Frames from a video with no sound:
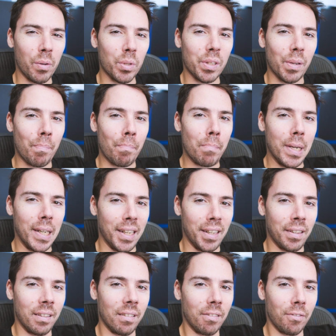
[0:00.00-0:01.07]
I was a
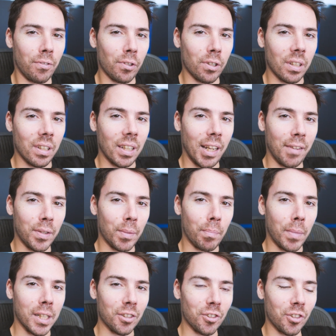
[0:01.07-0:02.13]
meaty for 11
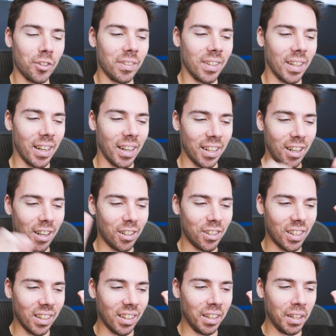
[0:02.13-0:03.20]
months, and I got
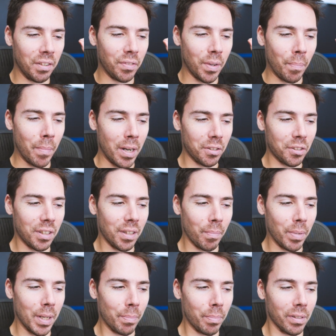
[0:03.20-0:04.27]
to live amongst the
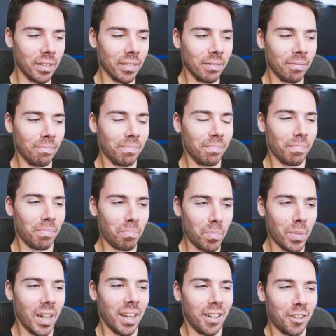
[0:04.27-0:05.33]
people.
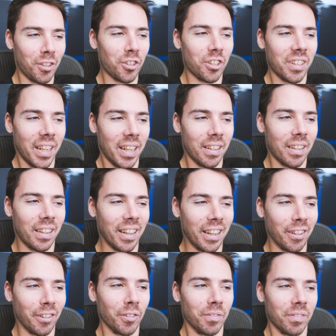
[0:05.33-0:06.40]
And I understand it
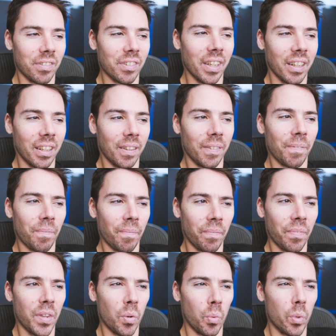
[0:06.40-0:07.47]
now. It's like,
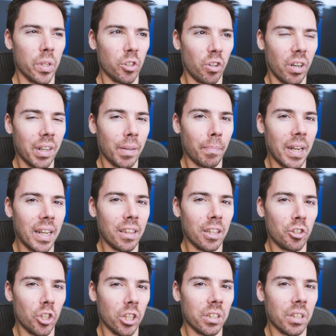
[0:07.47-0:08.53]
we try to make
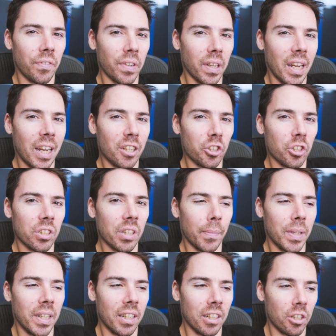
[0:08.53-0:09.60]
the justifications. I
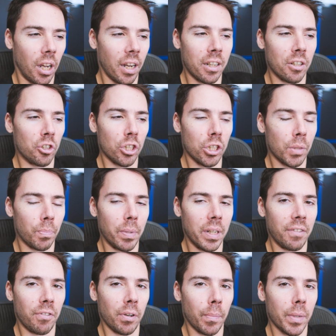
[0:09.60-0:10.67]
mean, I can just
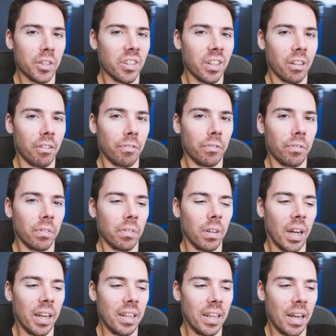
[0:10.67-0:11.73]
speak for myself.
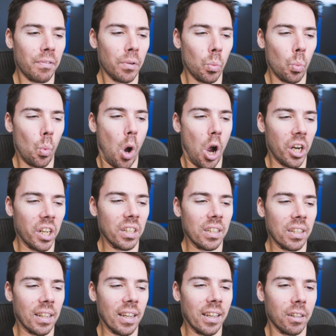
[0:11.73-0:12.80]
I never wanted
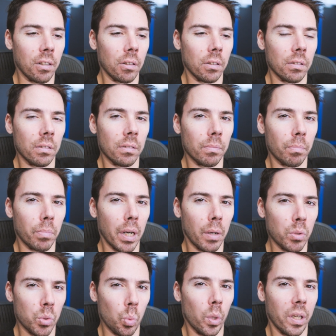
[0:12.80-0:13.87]
to kill, but I
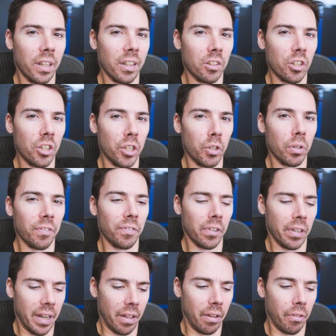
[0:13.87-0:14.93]
was willing to do it
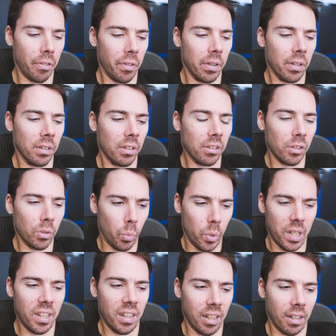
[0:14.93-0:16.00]
for health. So
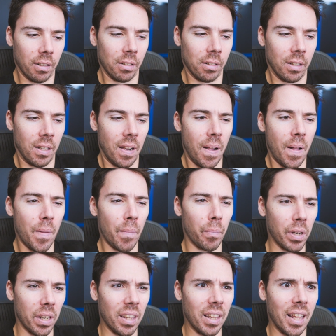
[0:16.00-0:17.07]
we did it.
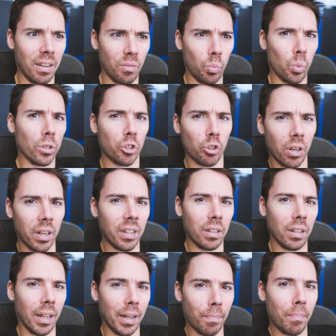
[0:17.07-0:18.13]
But then we're trying to
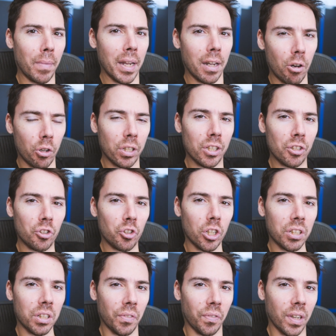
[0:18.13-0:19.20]
like make all these
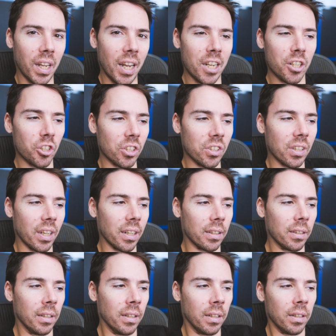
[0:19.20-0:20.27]
justifications like,
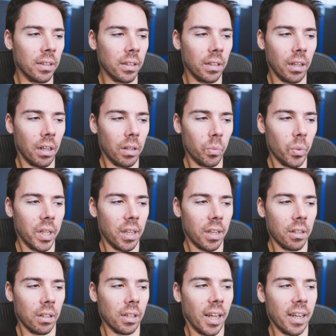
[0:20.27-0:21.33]
no, we
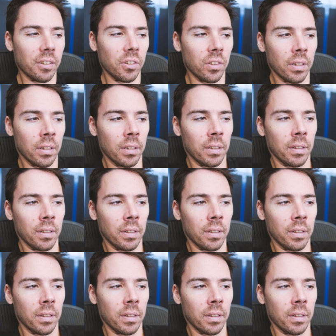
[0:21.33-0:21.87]
kill less.